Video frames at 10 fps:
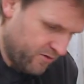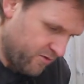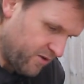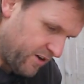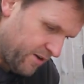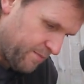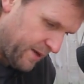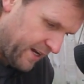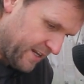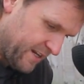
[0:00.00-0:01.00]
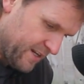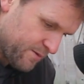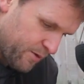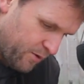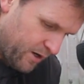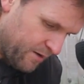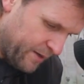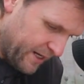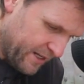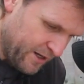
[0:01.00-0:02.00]
really big, because we want a
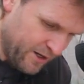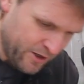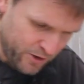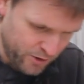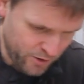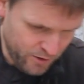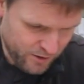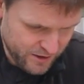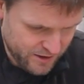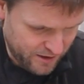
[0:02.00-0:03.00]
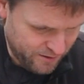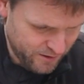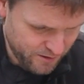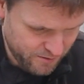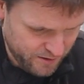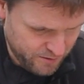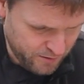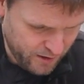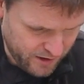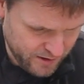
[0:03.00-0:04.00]
big New York style, don't we? We
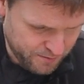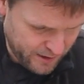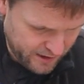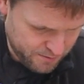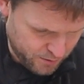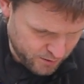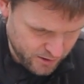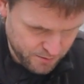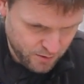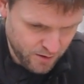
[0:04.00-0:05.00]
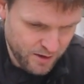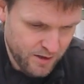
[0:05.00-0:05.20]
want it as big as possible.